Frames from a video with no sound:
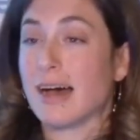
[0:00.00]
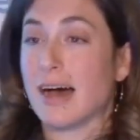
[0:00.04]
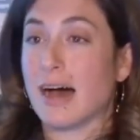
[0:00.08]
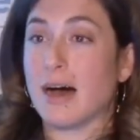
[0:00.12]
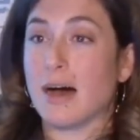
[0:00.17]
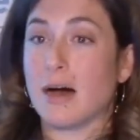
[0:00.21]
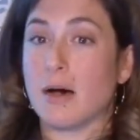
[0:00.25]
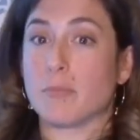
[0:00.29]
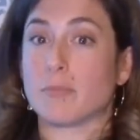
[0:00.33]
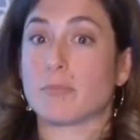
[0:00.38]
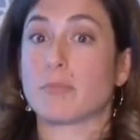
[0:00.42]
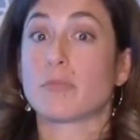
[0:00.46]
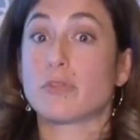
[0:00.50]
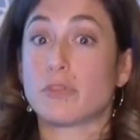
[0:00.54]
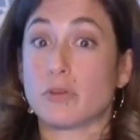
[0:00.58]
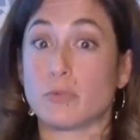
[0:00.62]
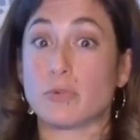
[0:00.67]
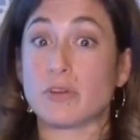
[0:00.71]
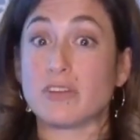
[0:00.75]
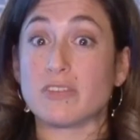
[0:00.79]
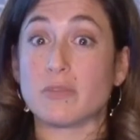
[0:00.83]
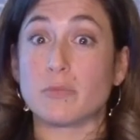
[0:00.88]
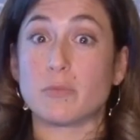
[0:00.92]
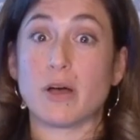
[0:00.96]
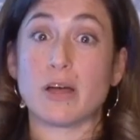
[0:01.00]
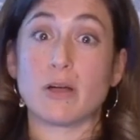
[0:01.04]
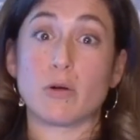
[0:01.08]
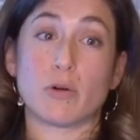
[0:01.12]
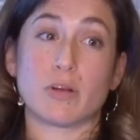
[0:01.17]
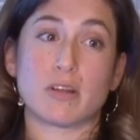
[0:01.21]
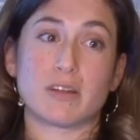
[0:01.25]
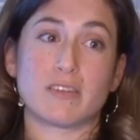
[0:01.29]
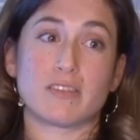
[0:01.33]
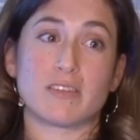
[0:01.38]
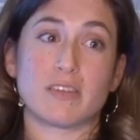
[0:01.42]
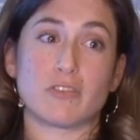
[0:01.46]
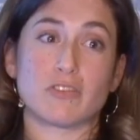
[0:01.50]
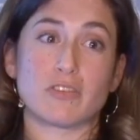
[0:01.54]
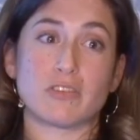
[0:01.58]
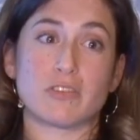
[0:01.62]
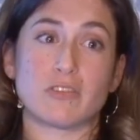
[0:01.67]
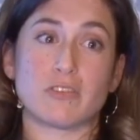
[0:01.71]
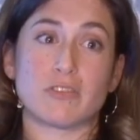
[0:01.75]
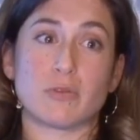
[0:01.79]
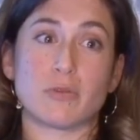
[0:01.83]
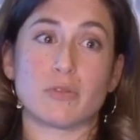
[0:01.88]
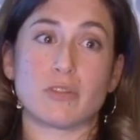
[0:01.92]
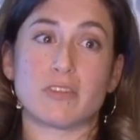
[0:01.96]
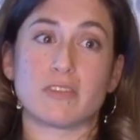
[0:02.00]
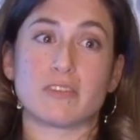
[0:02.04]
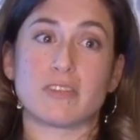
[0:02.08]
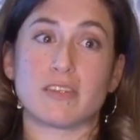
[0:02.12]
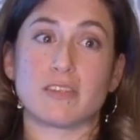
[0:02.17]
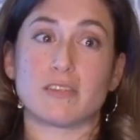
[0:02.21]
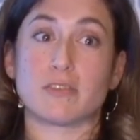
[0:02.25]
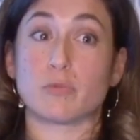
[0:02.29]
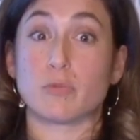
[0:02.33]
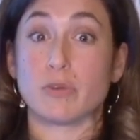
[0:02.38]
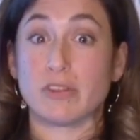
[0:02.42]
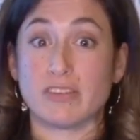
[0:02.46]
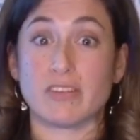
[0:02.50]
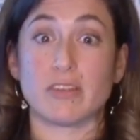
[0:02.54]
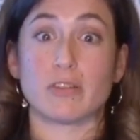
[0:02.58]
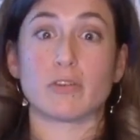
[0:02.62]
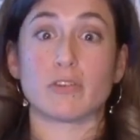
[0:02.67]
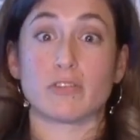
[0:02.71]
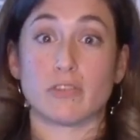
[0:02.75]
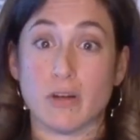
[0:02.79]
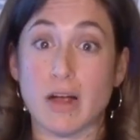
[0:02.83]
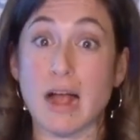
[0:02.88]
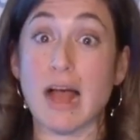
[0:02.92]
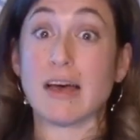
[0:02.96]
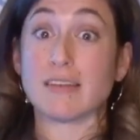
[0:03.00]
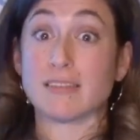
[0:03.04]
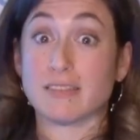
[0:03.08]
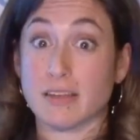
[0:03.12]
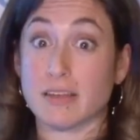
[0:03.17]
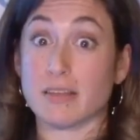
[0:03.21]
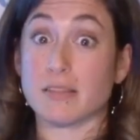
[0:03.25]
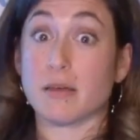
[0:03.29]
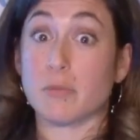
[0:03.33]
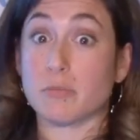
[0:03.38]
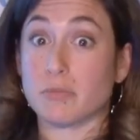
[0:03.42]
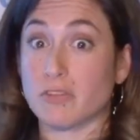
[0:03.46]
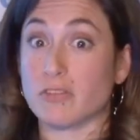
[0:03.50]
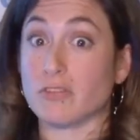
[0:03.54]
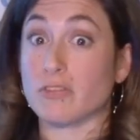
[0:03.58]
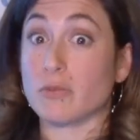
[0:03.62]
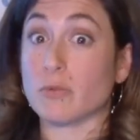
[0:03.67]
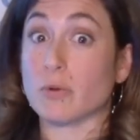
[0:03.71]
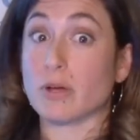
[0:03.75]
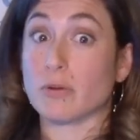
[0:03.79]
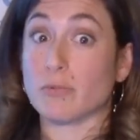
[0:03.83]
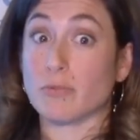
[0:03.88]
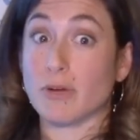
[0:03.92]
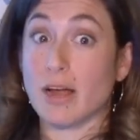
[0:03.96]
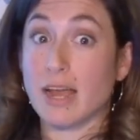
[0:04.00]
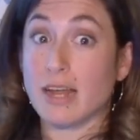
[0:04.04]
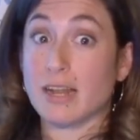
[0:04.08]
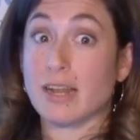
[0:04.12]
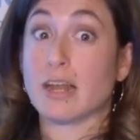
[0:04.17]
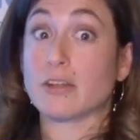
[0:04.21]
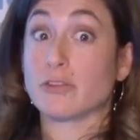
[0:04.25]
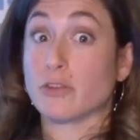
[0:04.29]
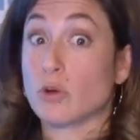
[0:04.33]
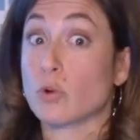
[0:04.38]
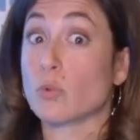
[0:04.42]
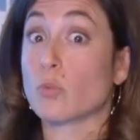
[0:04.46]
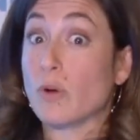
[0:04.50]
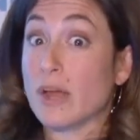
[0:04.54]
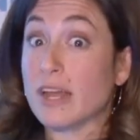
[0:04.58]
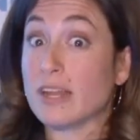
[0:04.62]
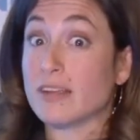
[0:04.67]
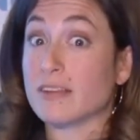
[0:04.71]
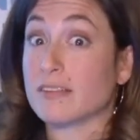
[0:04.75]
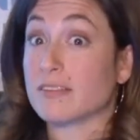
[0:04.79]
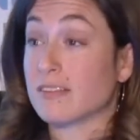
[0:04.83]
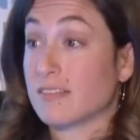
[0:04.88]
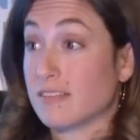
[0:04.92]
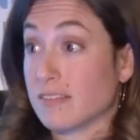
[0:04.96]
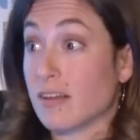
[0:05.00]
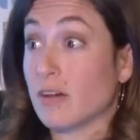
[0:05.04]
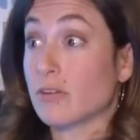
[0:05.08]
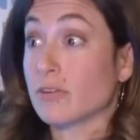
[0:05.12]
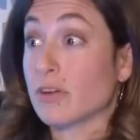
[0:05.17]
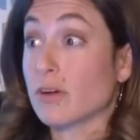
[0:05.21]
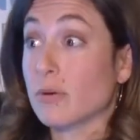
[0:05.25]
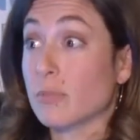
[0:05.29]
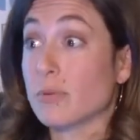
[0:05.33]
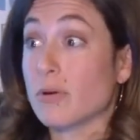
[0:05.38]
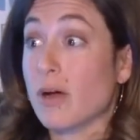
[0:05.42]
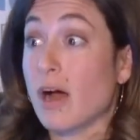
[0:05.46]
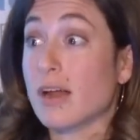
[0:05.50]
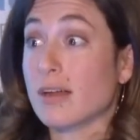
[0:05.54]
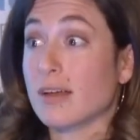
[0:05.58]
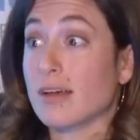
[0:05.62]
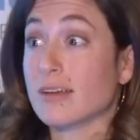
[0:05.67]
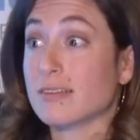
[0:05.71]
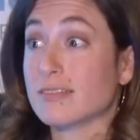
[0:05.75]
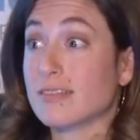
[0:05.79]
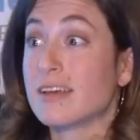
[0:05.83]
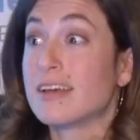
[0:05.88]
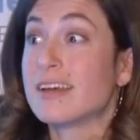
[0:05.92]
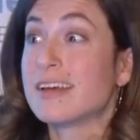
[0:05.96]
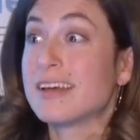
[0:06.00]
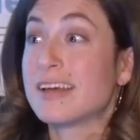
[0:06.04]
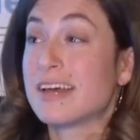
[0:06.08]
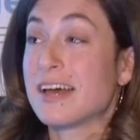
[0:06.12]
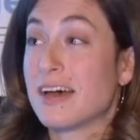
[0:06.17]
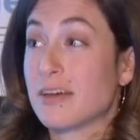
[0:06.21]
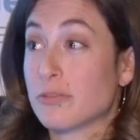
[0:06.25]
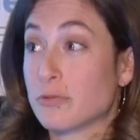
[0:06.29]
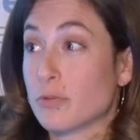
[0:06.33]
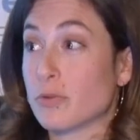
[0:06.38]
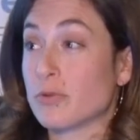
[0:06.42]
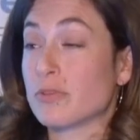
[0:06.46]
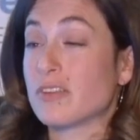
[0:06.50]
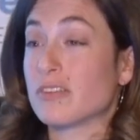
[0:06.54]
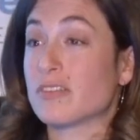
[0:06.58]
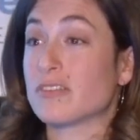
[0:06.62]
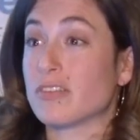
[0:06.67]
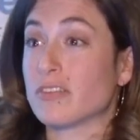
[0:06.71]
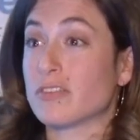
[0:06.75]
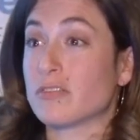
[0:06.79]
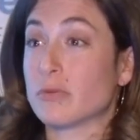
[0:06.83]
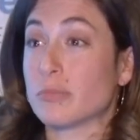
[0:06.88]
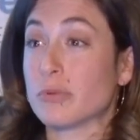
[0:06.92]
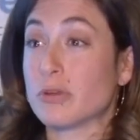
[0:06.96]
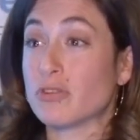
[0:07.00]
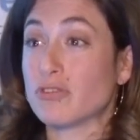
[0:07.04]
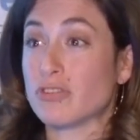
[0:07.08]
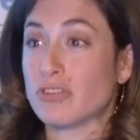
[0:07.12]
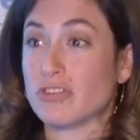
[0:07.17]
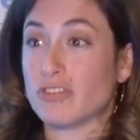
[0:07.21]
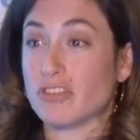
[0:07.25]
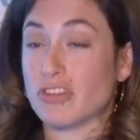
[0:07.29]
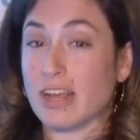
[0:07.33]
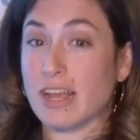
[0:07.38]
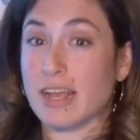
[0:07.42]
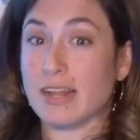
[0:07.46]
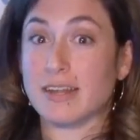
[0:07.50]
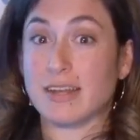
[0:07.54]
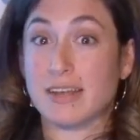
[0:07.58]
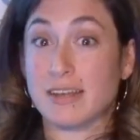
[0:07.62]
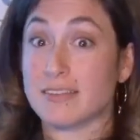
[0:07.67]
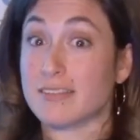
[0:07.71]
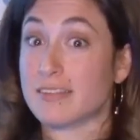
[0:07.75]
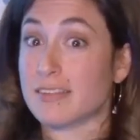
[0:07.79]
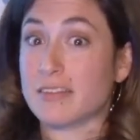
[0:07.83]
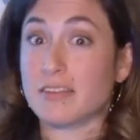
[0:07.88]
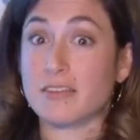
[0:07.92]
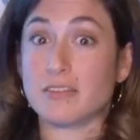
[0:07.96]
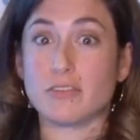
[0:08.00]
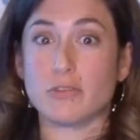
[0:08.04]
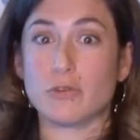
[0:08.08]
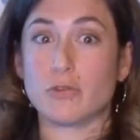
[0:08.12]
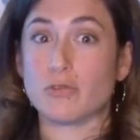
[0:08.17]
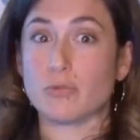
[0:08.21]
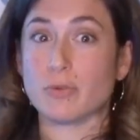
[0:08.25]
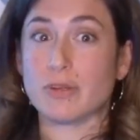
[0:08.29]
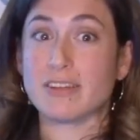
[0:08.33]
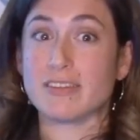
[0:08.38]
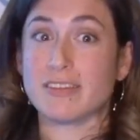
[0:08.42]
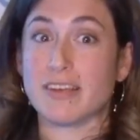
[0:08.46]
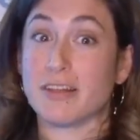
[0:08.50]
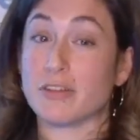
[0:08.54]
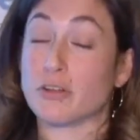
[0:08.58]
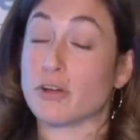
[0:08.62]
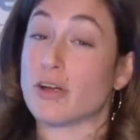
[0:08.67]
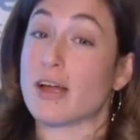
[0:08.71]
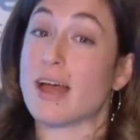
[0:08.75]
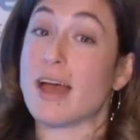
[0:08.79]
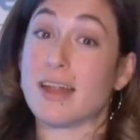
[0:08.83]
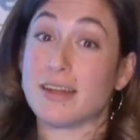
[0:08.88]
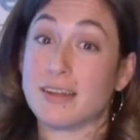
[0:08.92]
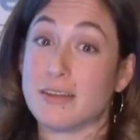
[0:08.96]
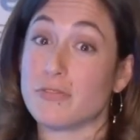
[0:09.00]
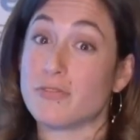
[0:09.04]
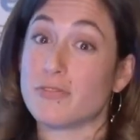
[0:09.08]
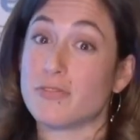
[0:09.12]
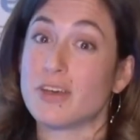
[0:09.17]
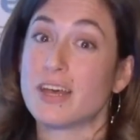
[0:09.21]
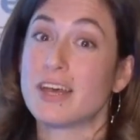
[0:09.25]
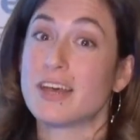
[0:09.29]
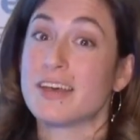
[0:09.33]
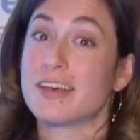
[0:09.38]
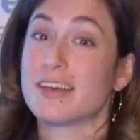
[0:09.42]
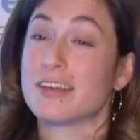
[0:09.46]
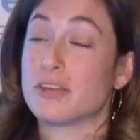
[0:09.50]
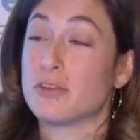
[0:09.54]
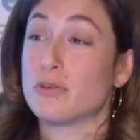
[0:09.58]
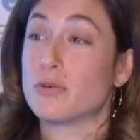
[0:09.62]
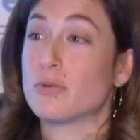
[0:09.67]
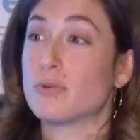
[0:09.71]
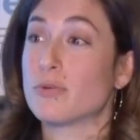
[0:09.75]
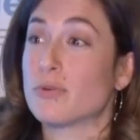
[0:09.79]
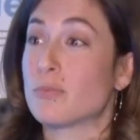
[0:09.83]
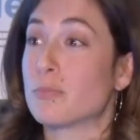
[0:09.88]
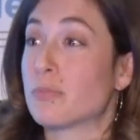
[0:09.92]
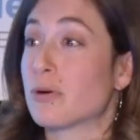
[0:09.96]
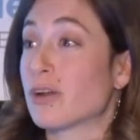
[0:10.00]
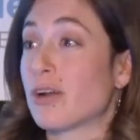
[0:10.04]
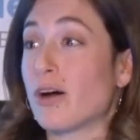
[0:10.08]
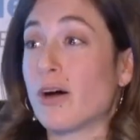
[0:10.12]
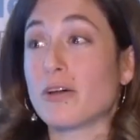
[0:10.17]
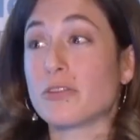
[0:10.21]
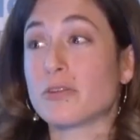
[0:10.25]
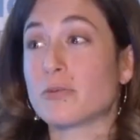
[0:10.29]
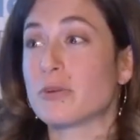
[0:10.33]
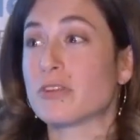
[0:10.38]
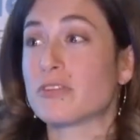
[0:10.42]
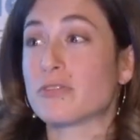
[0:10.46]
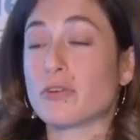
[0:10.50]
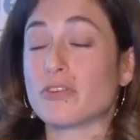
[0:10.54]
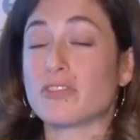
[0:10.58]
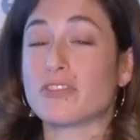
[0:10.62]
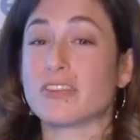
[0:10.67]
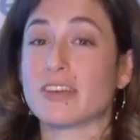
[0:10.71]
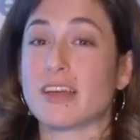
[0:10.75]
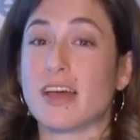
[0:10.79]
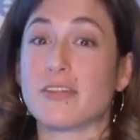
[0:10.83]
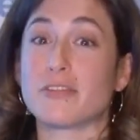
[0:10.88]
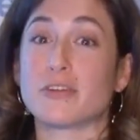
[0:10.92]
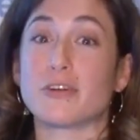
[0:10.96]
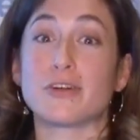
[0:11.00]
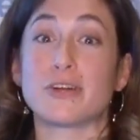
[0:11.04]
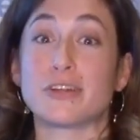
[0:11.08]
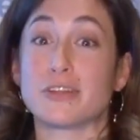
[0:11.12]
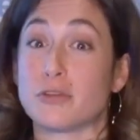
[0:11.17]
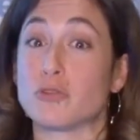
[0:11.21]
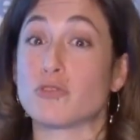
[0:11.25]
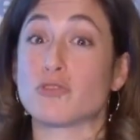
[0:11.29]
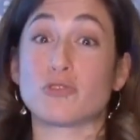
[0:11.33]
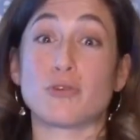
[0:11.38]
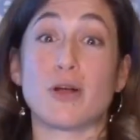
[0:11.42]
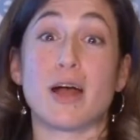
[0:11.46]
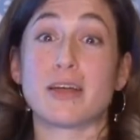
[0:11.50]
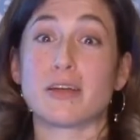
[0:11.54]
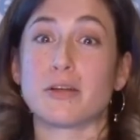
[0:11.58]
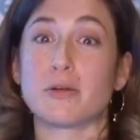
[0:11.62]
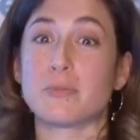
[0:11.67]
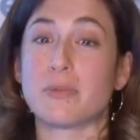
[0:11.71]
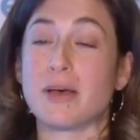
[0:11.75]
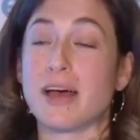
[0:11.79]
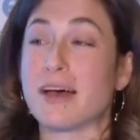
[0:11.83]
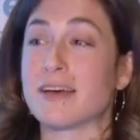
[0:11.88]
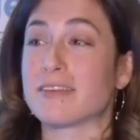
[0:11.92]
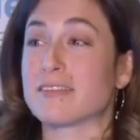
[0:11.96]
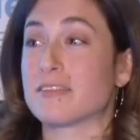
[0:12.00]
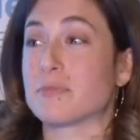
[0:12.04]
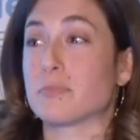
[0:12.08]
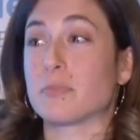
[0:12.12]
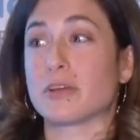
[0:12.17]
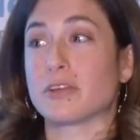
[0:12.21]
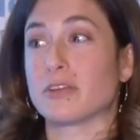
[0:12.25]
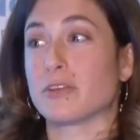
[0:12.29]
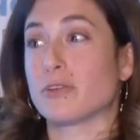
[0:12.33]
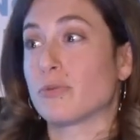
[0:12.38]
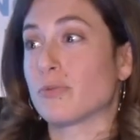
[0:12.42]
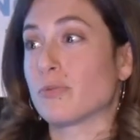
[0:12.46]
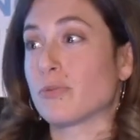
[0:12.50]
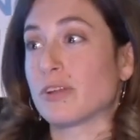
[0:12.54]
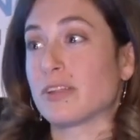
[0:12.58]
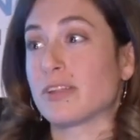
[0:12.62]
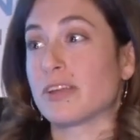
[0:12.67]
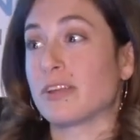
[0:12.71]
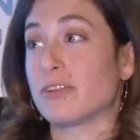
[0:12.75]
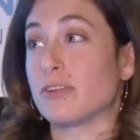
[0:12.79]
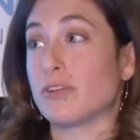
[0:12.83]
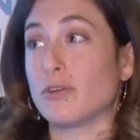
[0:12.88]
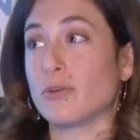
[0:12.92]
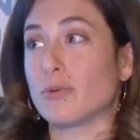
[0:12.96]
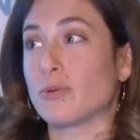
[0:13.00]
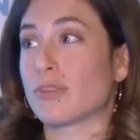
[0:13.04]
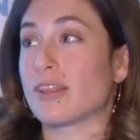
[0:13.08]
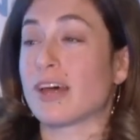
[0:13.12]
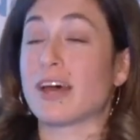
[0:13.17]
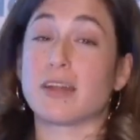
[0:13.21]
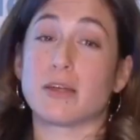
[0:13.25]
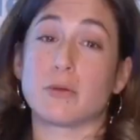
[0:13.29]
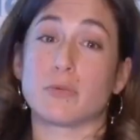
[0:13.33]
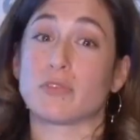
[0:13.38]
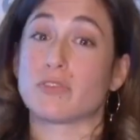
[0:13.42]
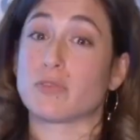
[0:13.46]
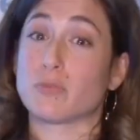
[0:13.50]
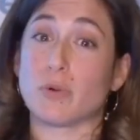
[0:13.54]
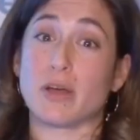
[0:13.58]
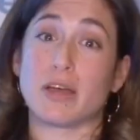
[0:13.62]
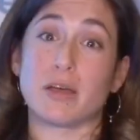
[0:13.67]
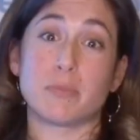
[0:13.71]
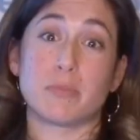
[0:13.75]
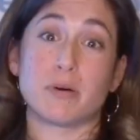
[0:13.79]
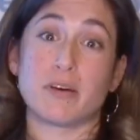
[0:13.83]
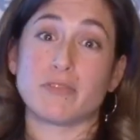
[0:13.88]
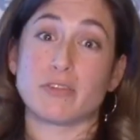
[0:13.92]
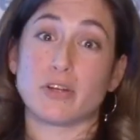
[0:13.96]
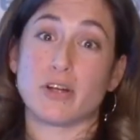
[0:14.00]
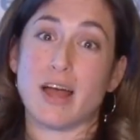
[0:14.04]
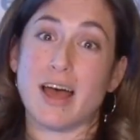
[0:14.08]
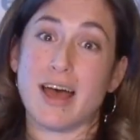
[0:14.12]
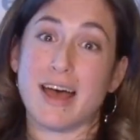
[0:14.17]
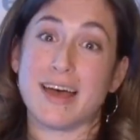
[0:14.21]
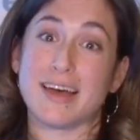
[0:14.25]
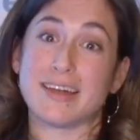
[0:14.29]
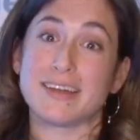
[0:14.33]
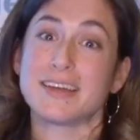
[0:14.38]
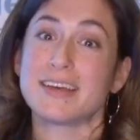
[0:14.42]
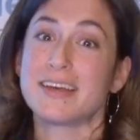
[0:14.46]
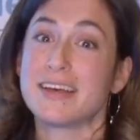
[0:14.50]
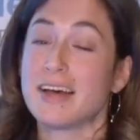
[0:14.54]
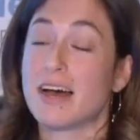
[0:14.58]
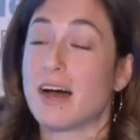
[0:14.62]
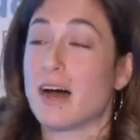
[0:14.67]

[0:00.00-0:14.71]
the reason why organizations do this is retailers are asking them to do it, right? And you're waiting to sell your product through this distribution chain into this huge retailer. And if you put all the resource together and you try your best, but you really knew that it was way above your head,